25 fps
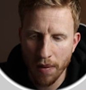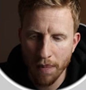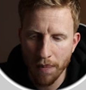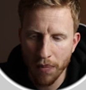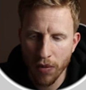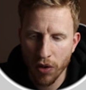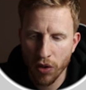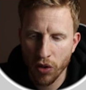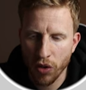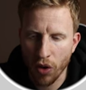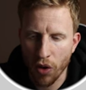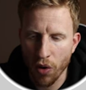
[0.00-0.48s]

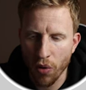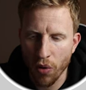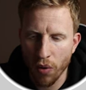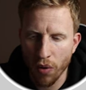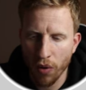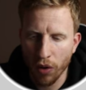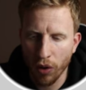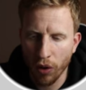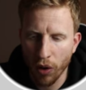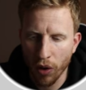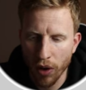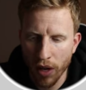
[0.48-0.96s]
So
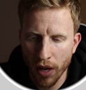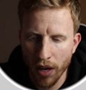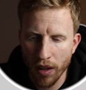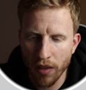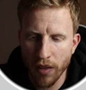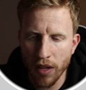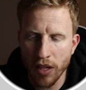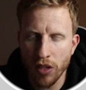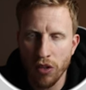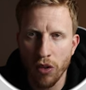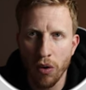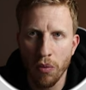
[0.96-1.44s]
looking at
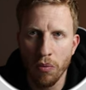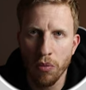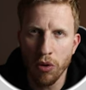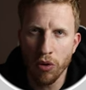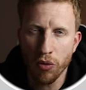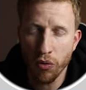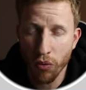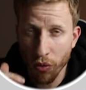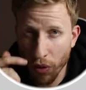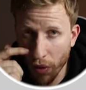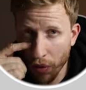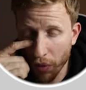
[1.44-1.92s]
these numbers
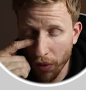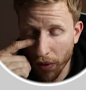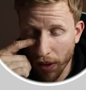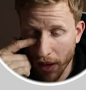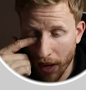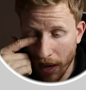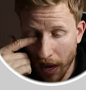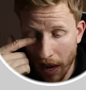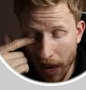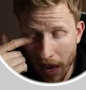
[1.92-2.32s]
roughly,